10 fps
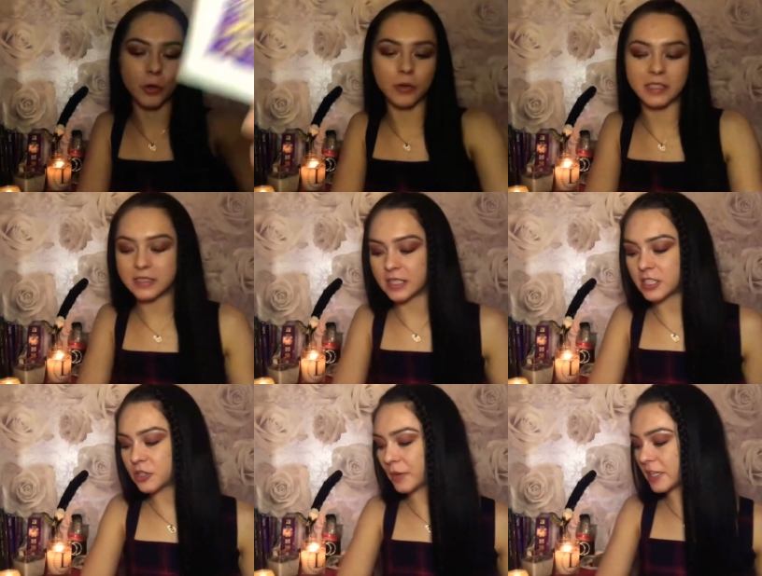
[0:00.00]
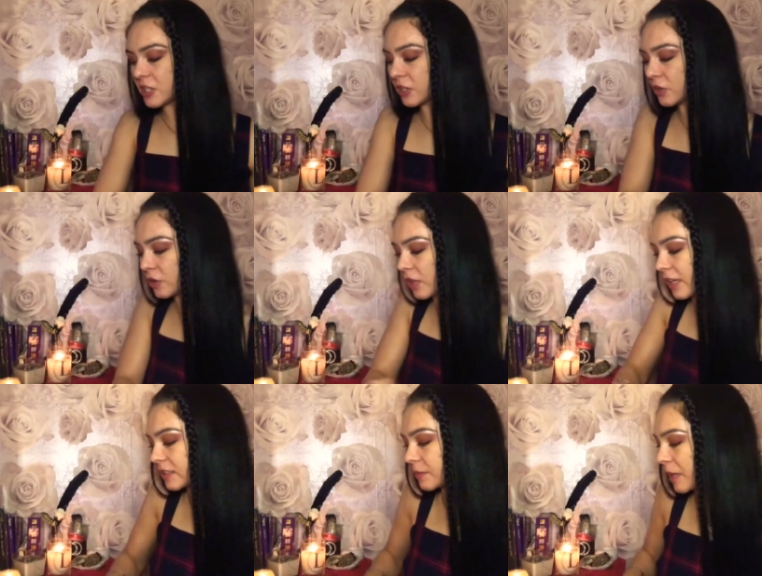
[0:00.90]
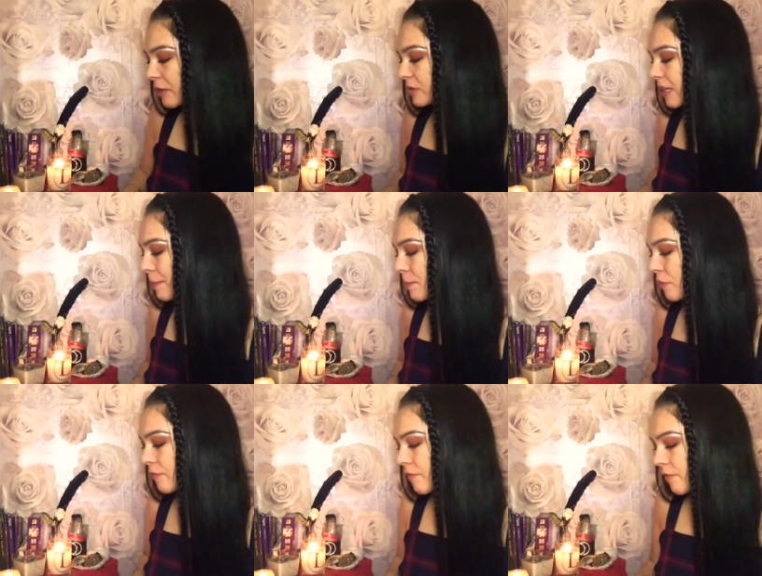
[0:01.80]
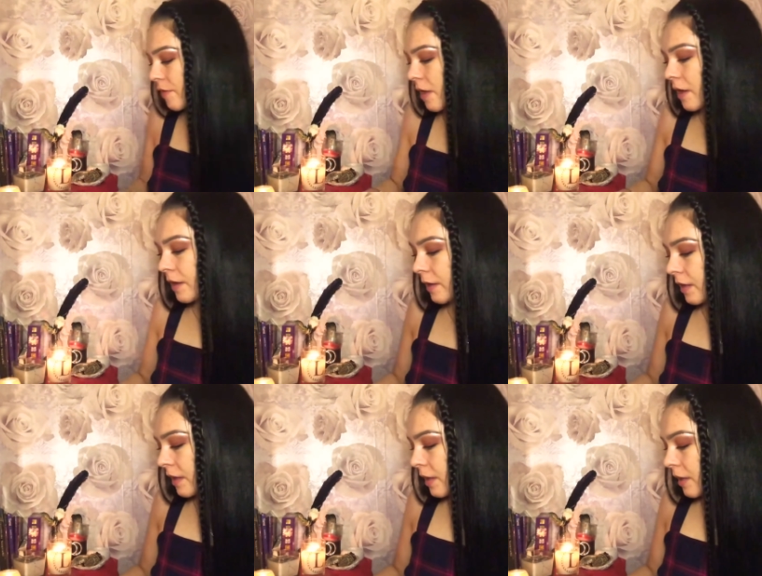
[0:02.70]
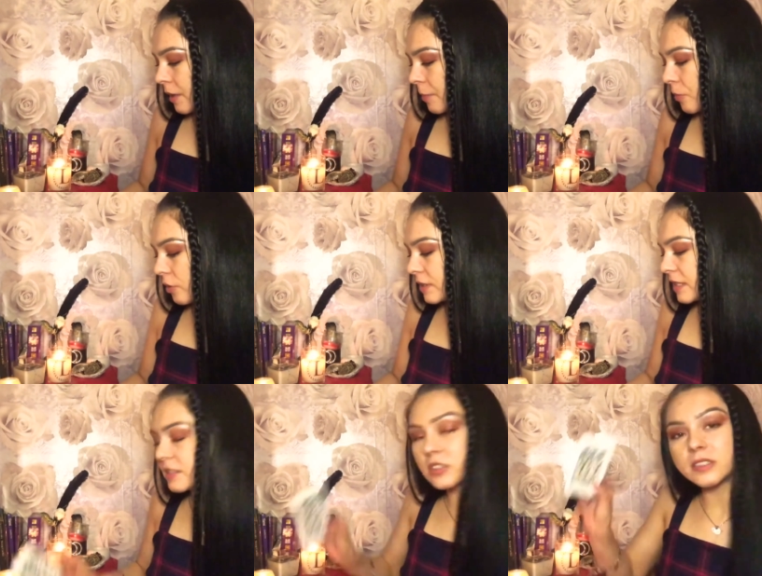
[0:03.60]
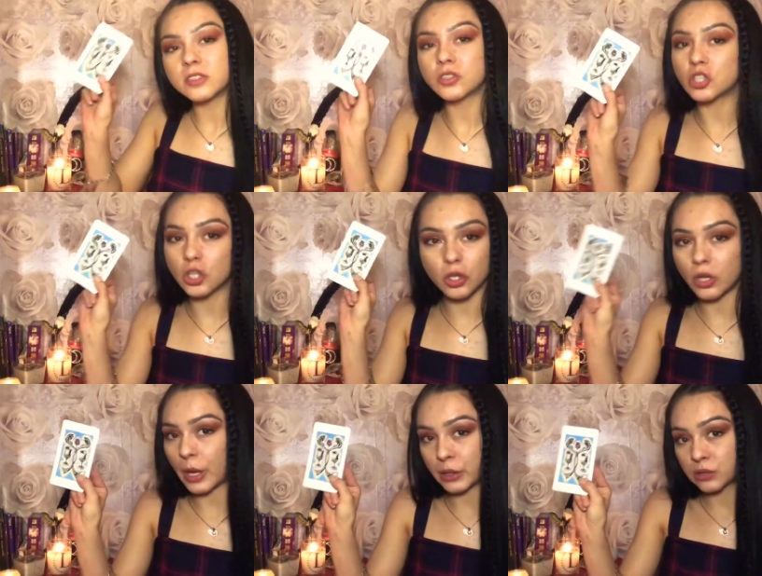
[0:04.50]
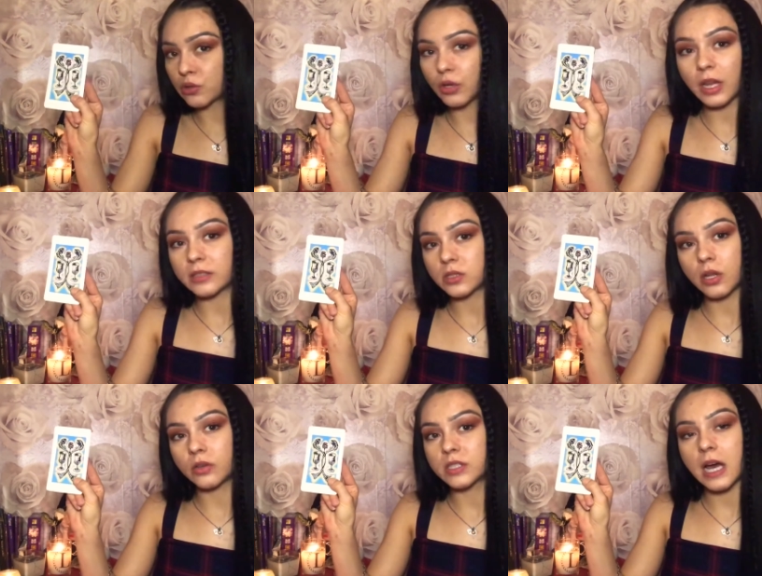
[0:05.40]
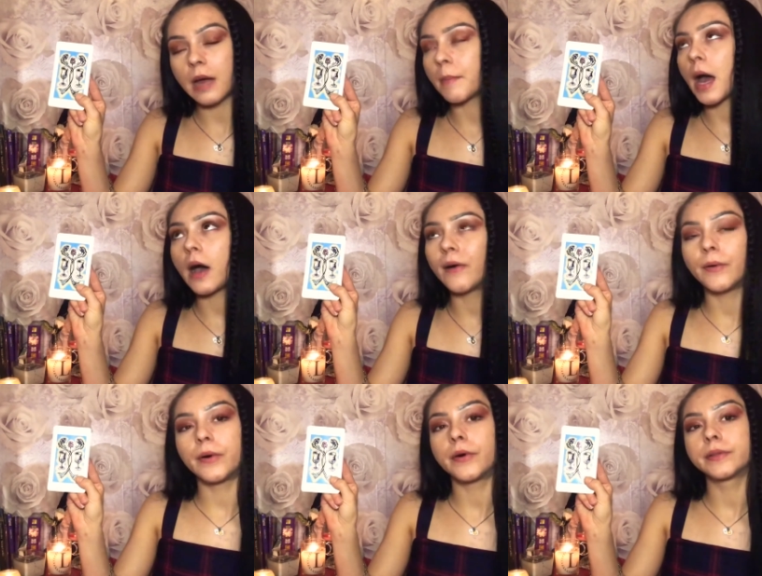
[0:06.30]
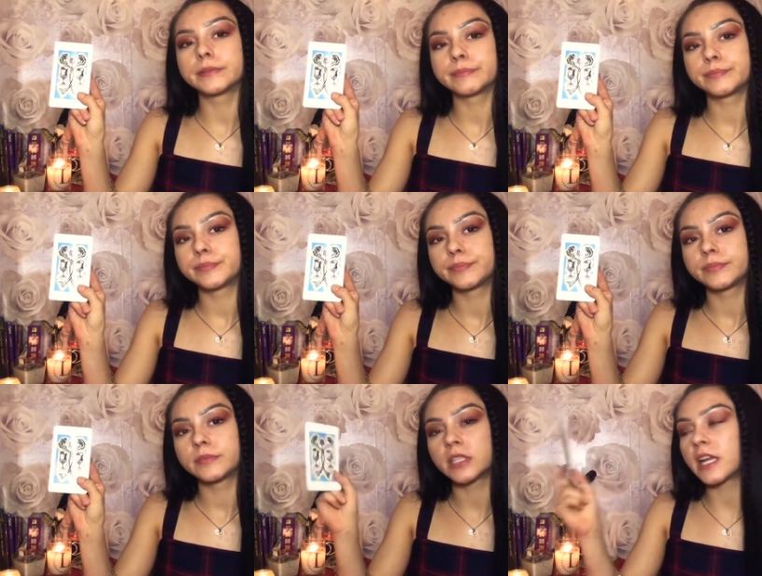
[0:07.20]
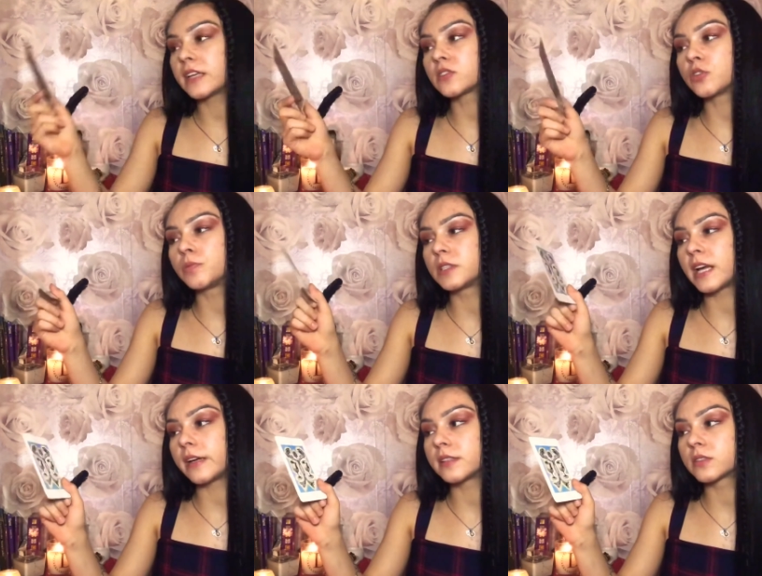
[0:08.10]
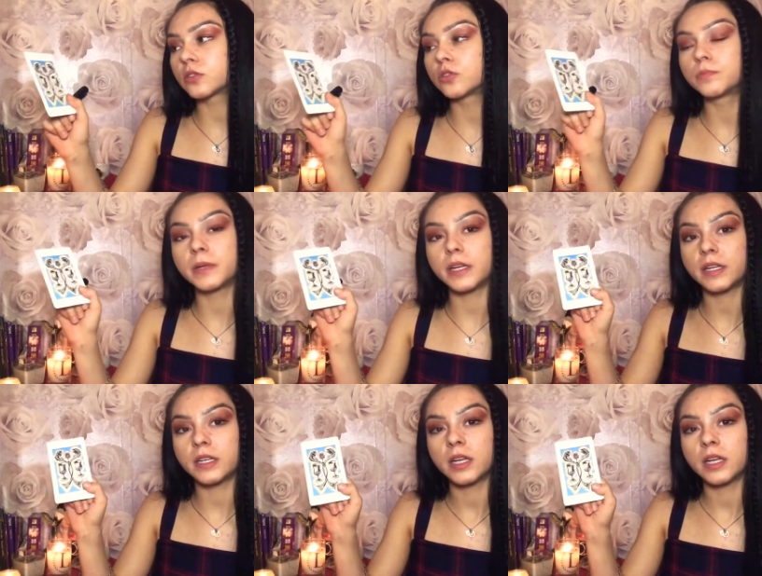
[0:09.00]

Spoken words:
this situation could last about 10 months. But this doesn't look like it's going to last a long time at all. The next couple of days could be